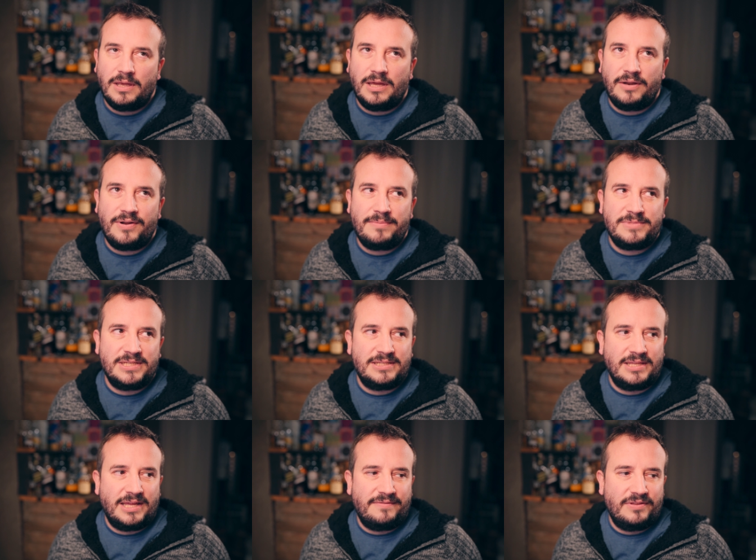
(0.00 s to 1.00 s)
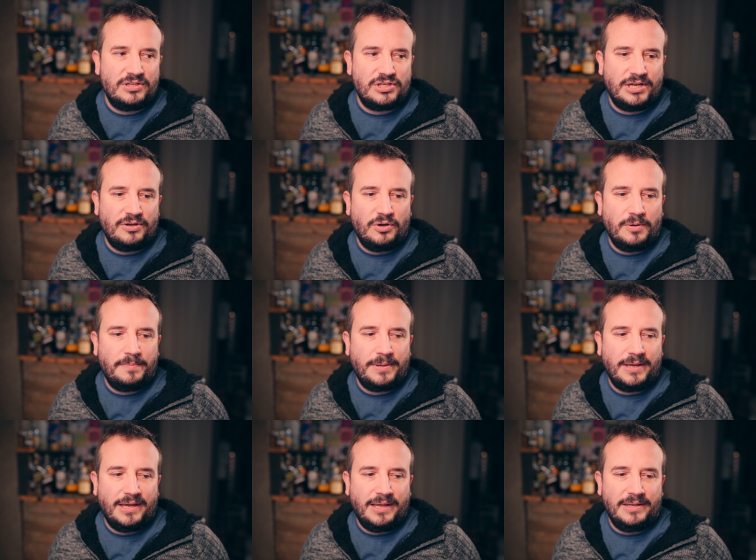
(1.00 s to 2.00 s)
I ramped it to that for the dry hop
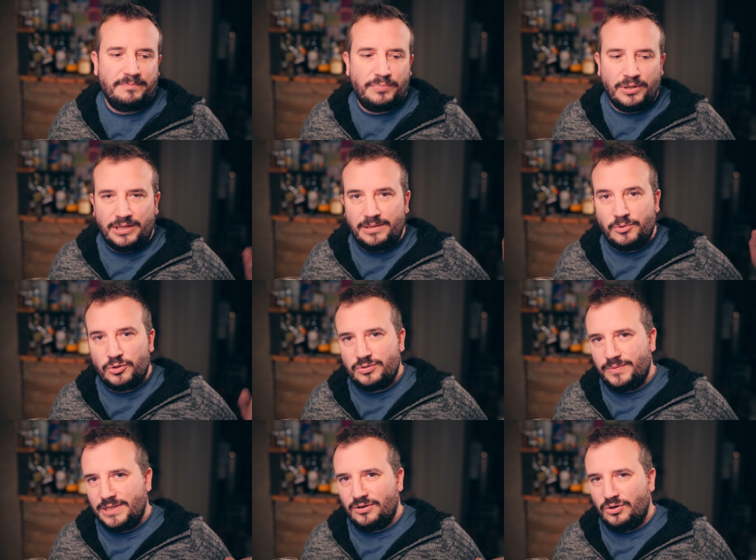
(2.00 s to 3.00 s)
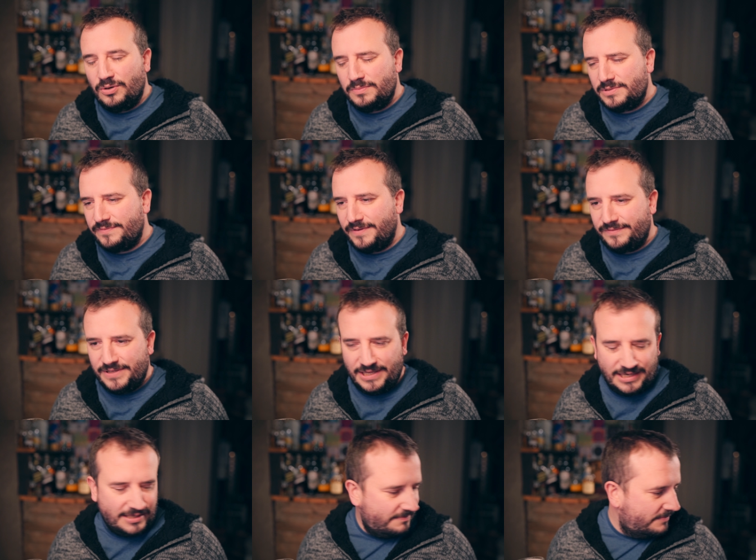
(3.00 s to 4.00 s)
and put in the Motueka hops, 50
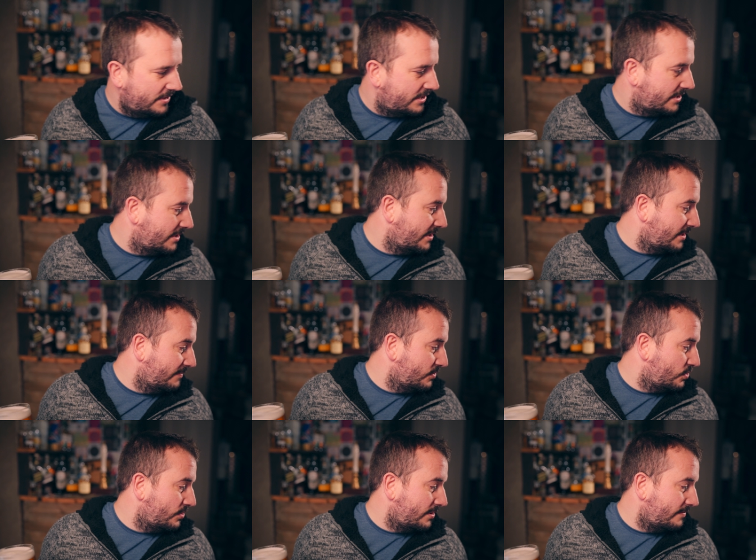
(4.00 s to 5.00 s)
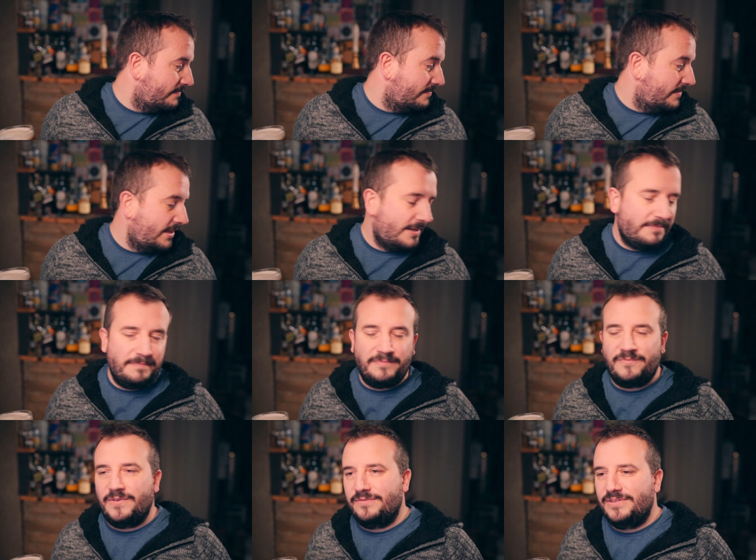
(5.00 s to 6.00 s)
grams, I'm sure. Yeah,
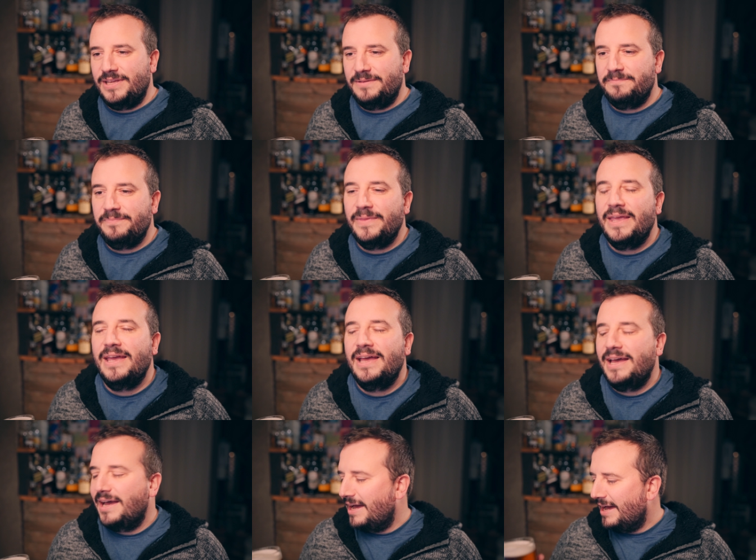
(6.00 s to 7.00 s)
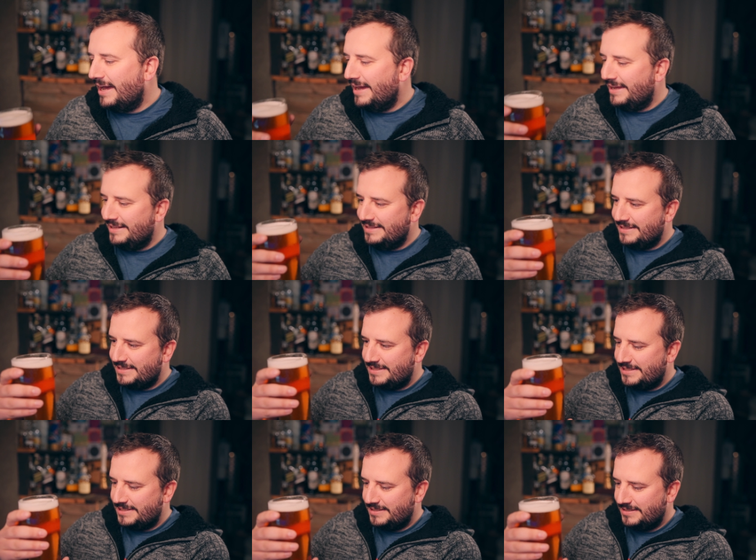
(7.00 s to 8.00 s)
50. And
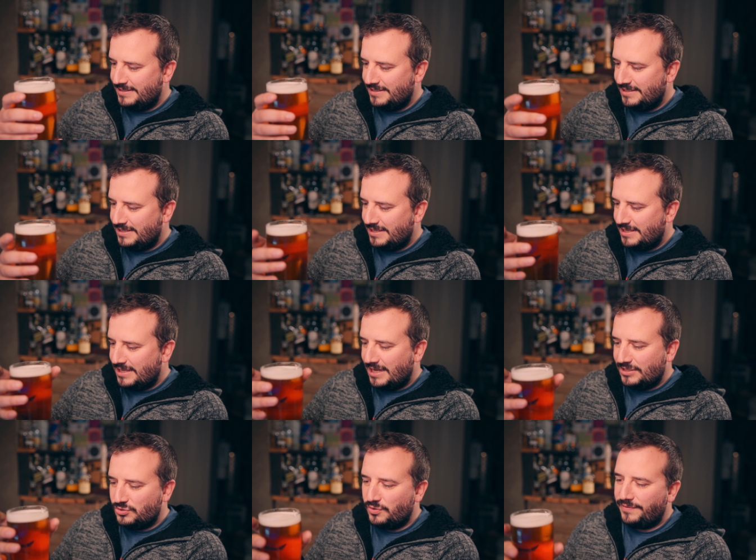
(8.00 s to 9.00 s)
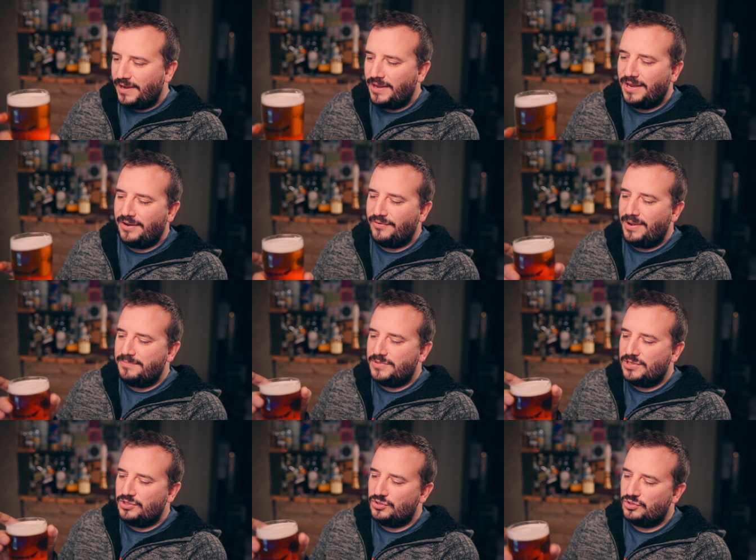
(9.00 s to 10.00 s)
I don't know if I ramped
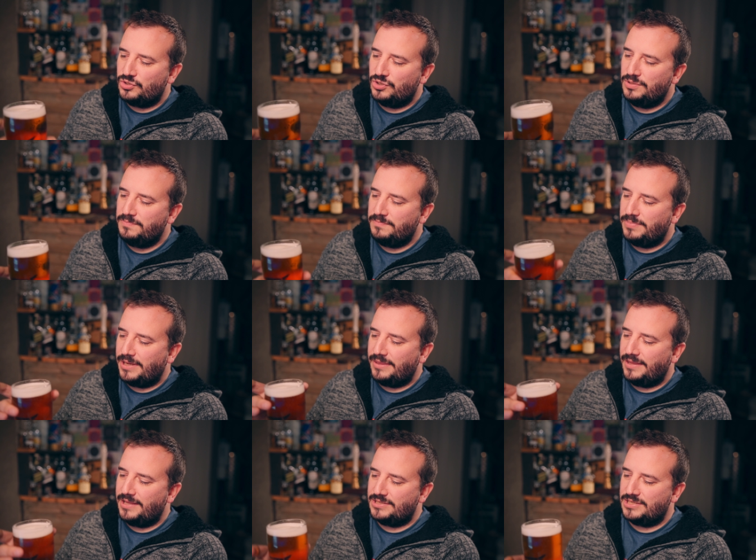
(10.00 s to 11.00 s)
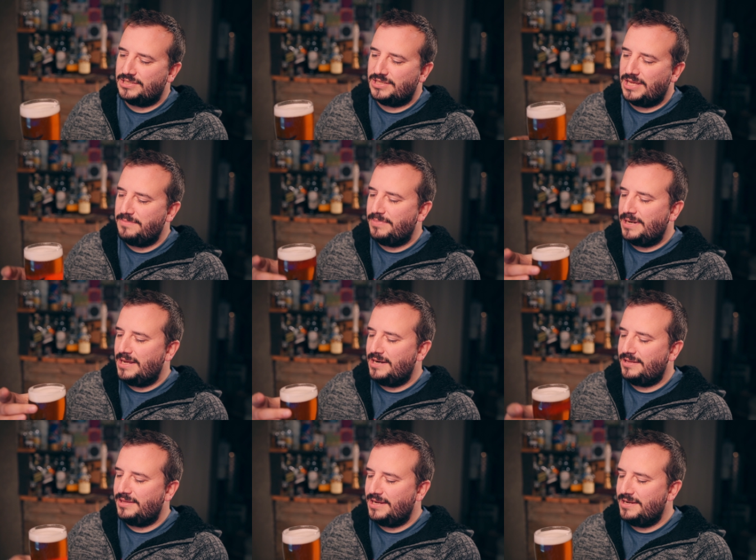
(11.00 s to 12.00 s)
it too soon, but I think there's a slight banana
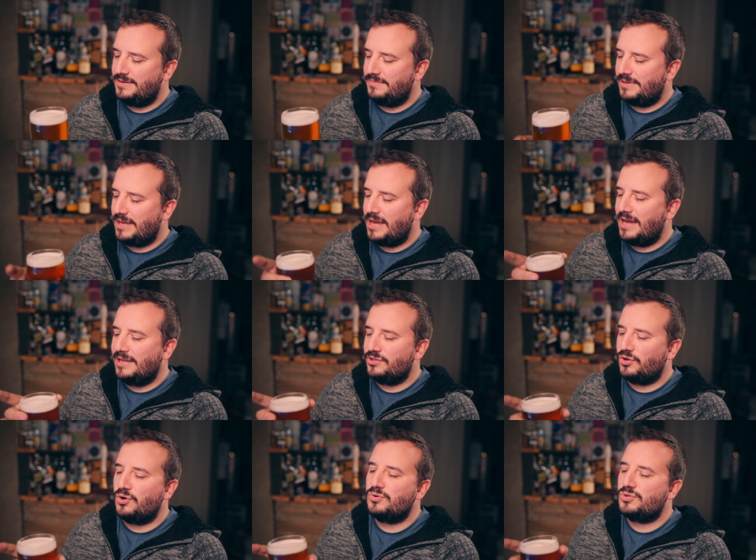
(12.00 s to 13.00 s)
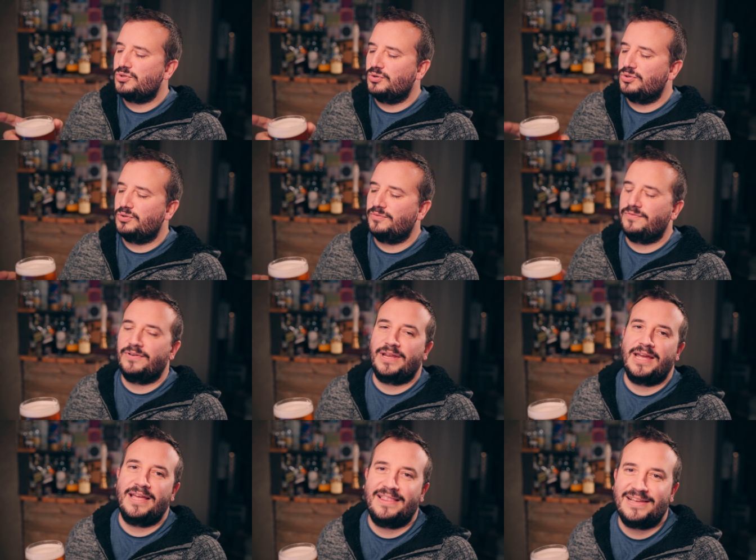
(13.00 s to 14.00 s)
thing. And also, don't
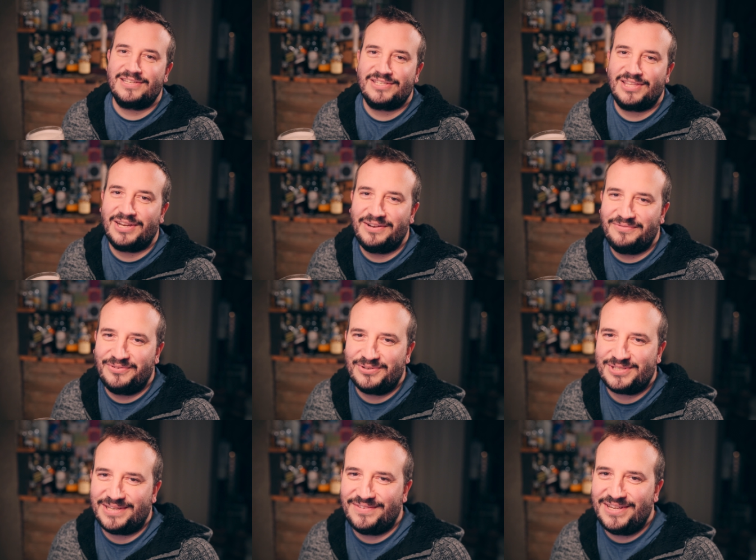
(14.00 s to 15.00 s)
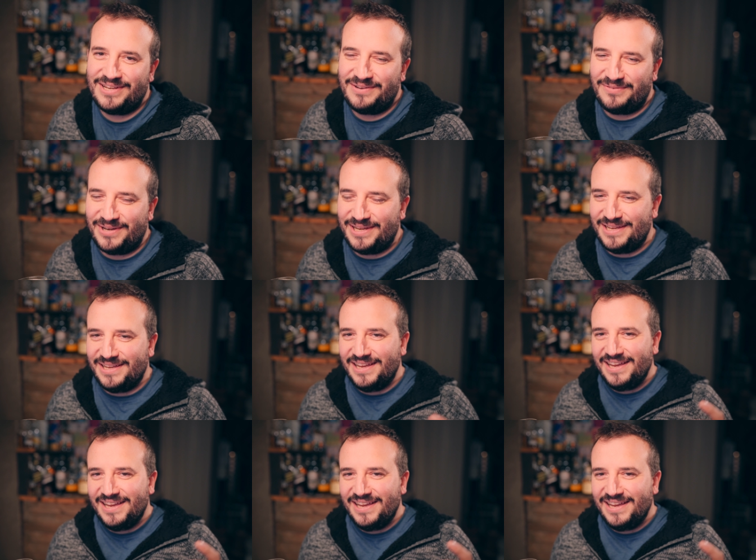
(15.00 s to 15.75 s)
forget, this 3470, right,